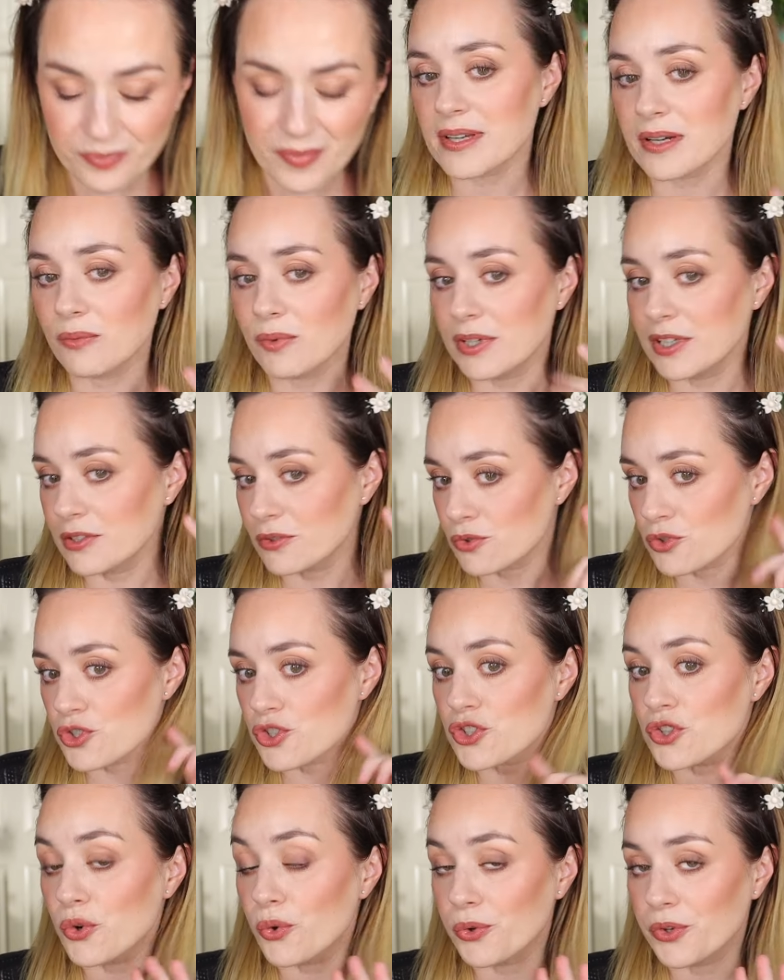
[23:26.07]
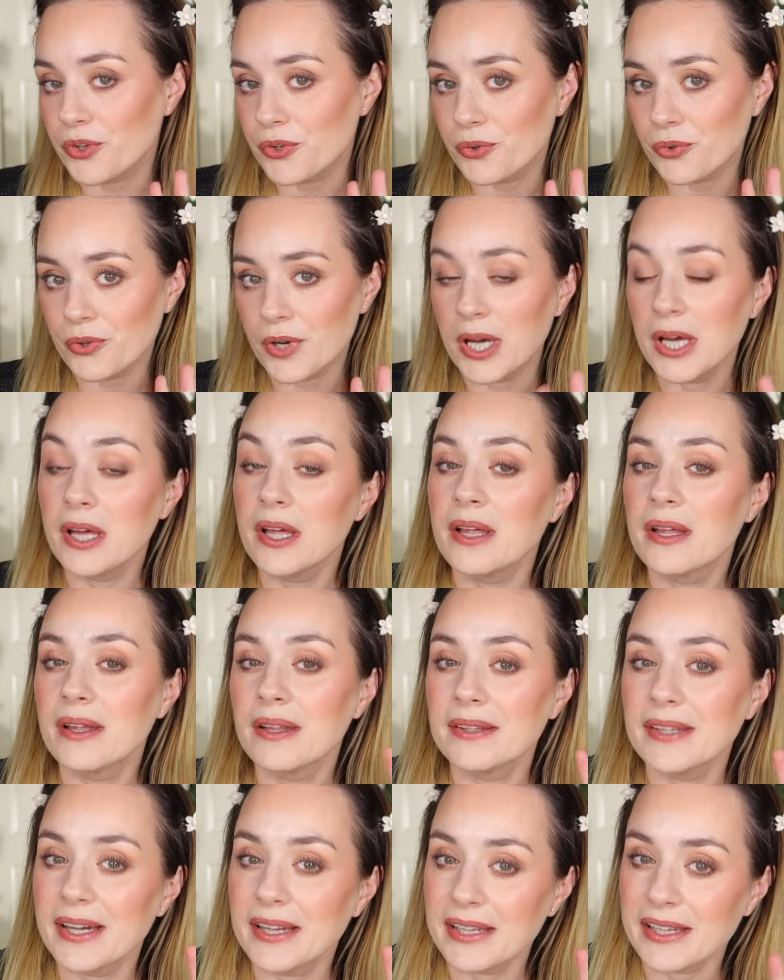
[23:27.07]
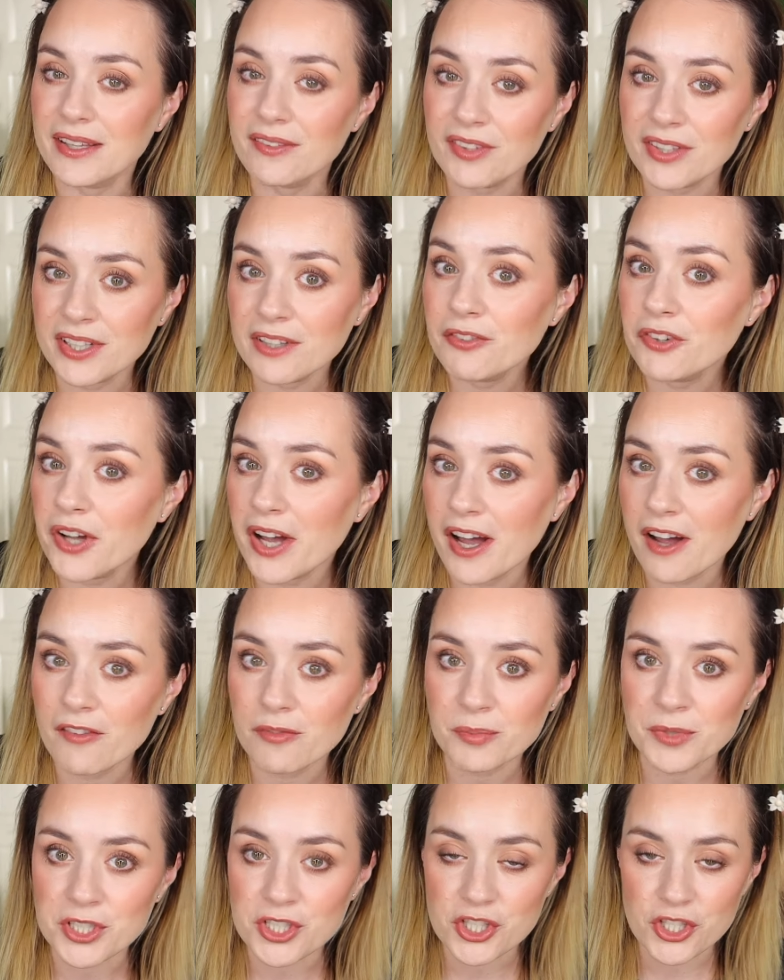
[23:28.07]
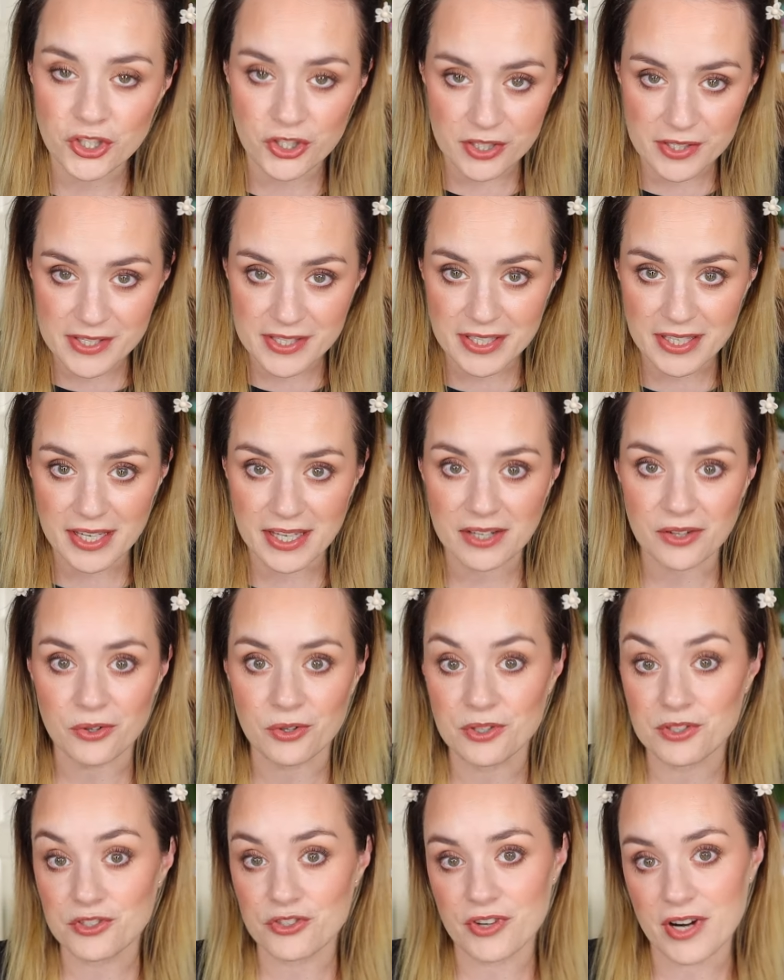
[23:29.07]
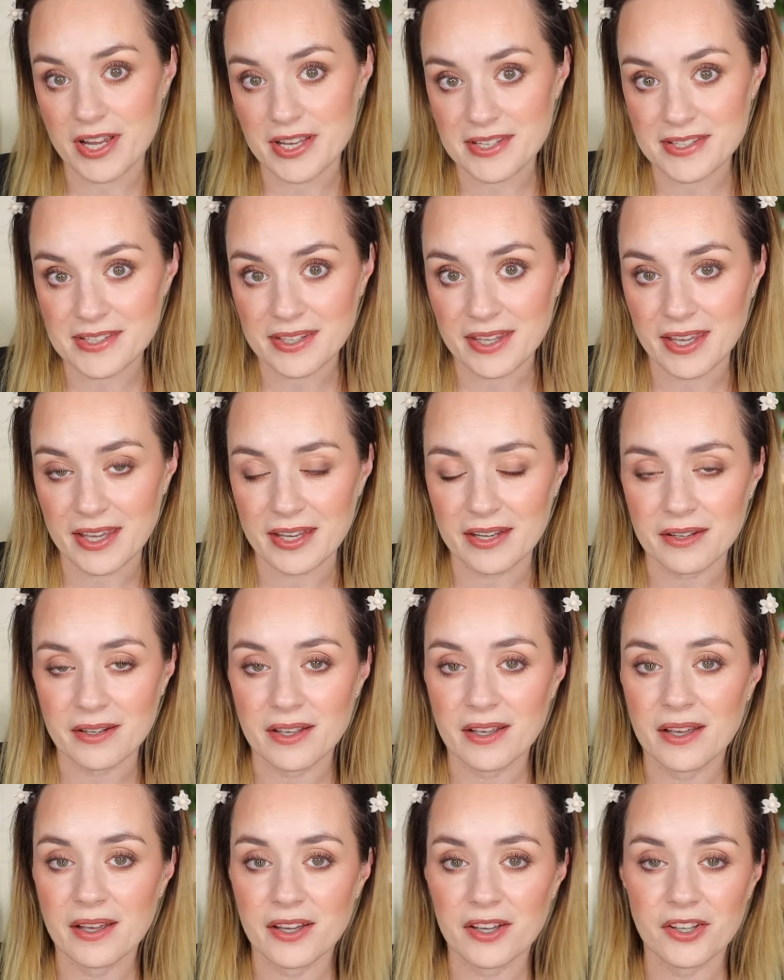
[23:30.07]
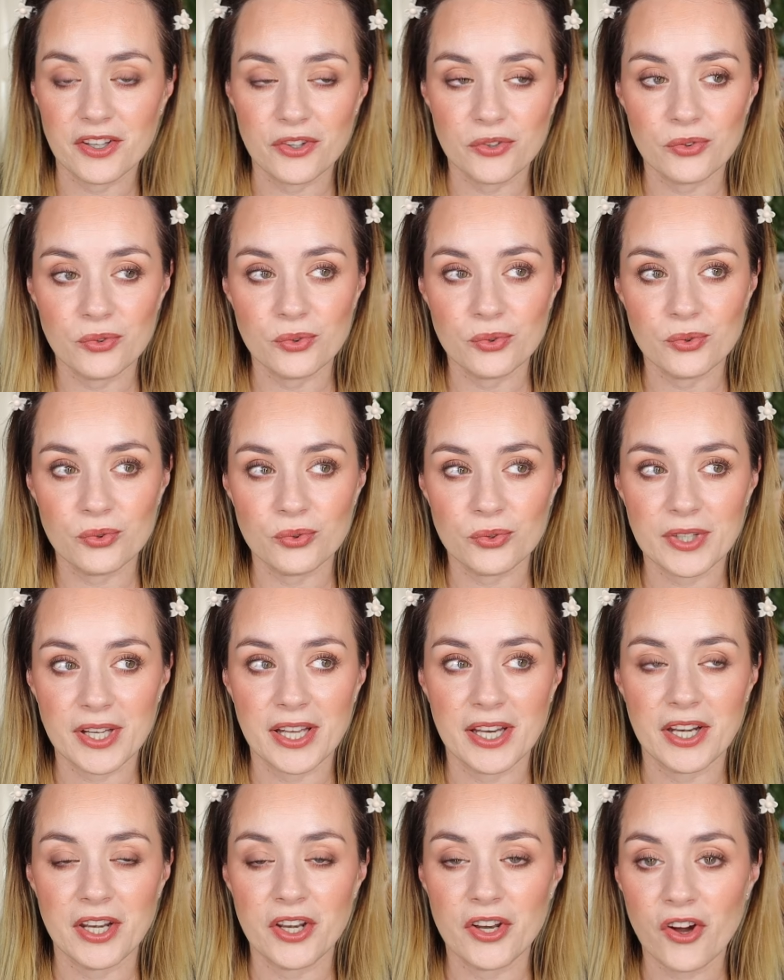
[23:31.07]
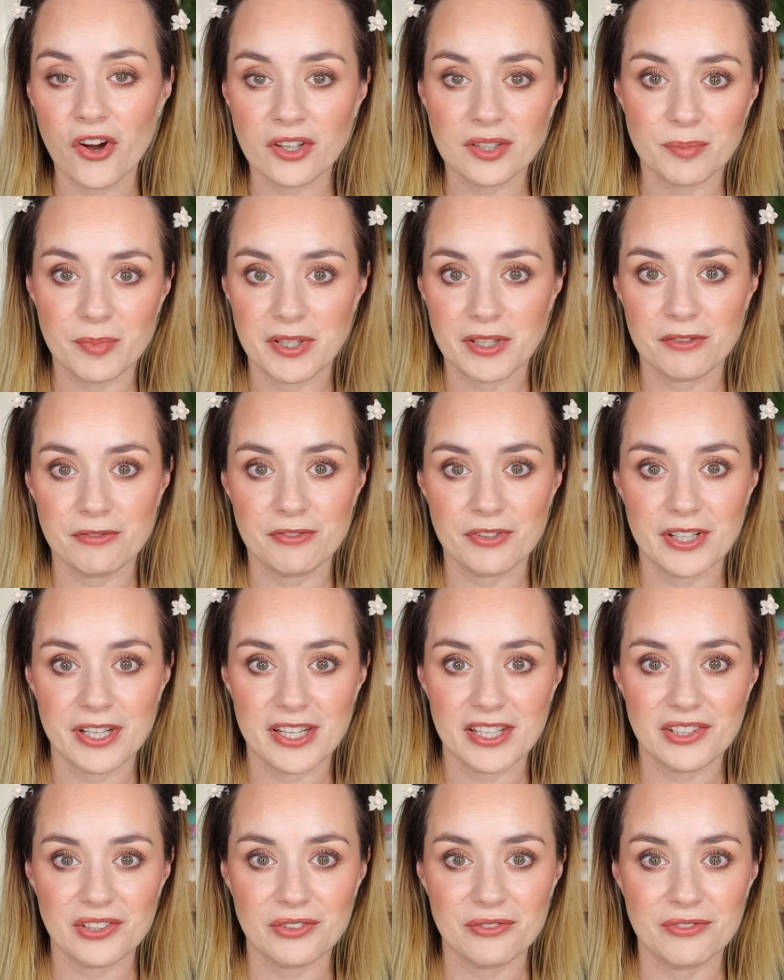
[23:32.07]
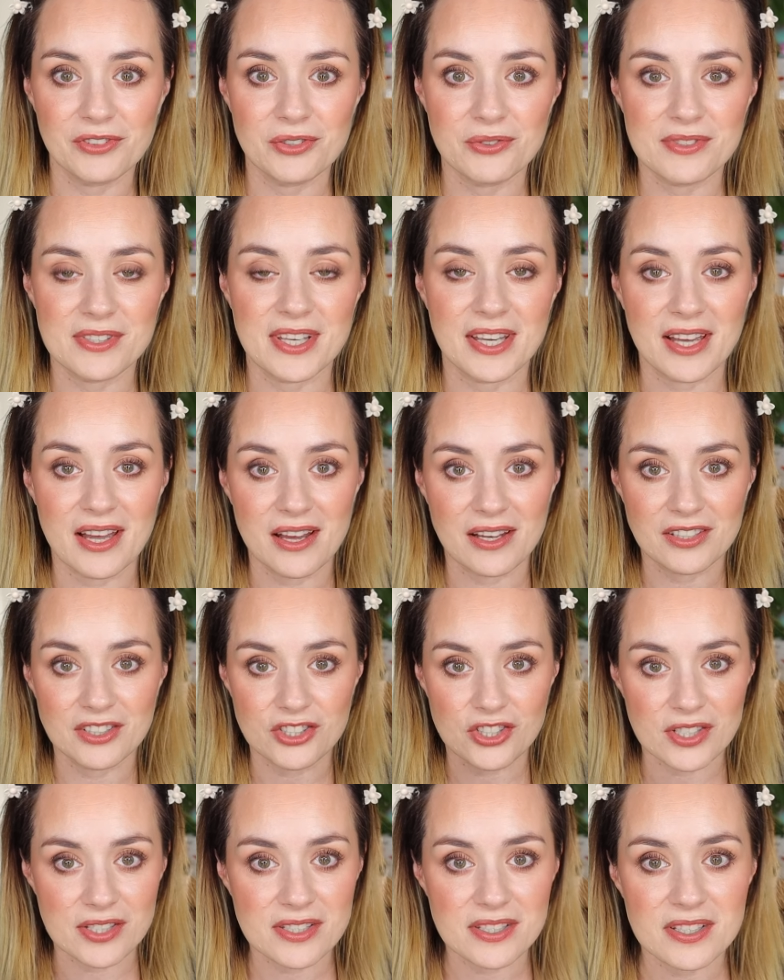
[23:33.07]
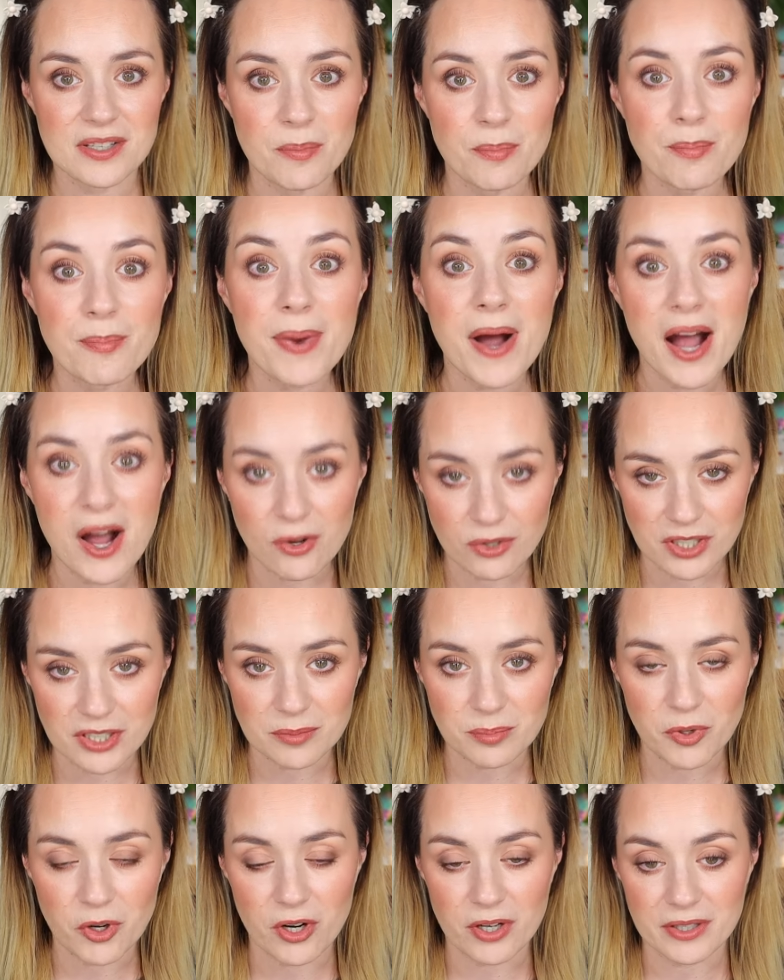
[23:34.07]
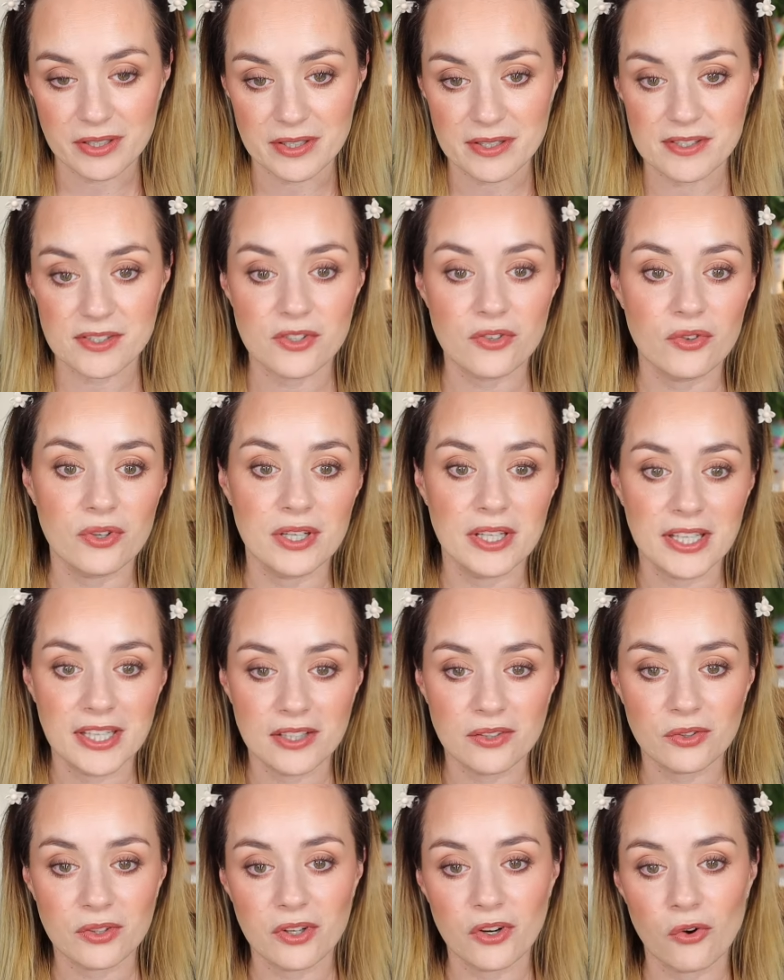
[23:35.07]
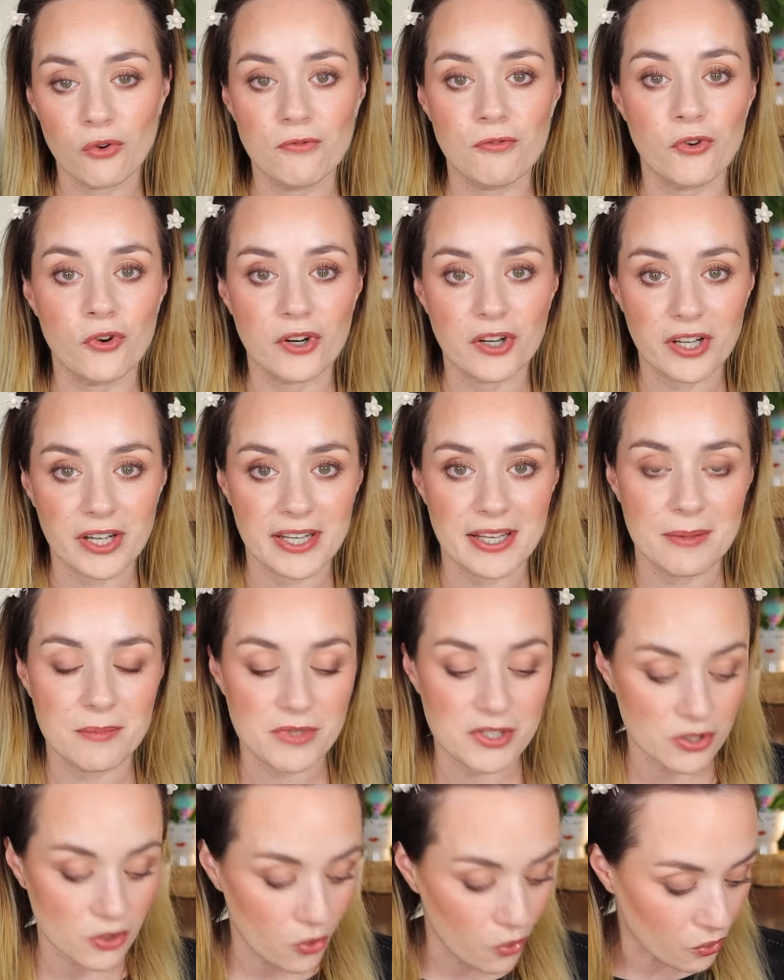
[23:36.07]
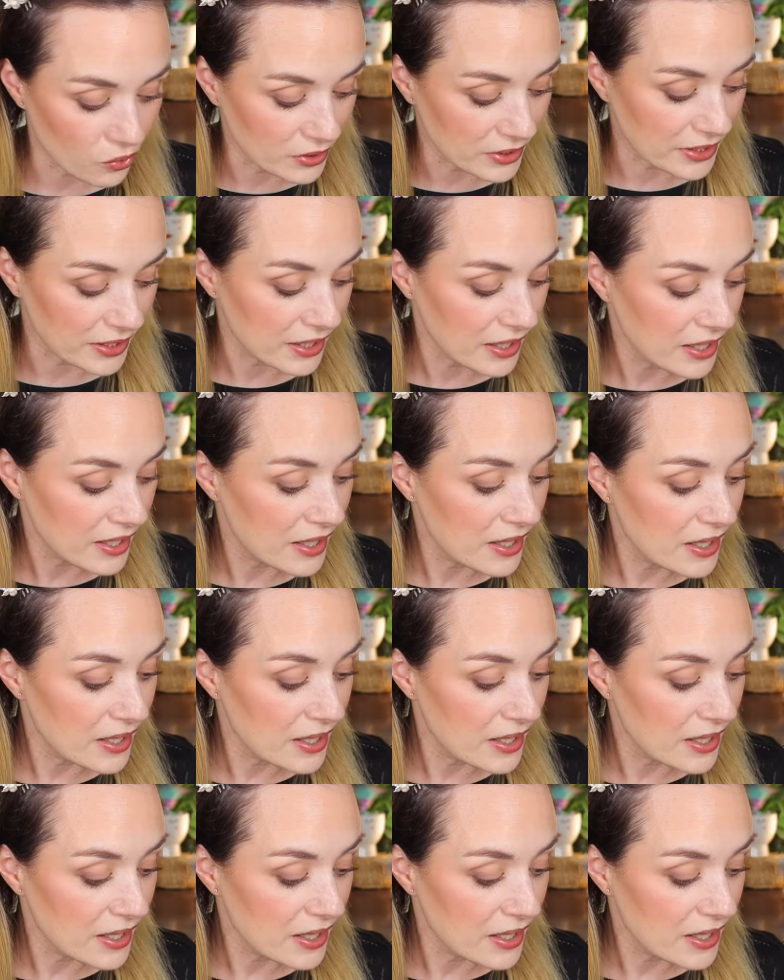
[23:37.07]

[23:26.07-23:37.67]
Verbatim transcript: I wanted to show you that even if you have mature skin or dry skin, you cannot be afraid of using just powdered products. You don't need to go for creams only.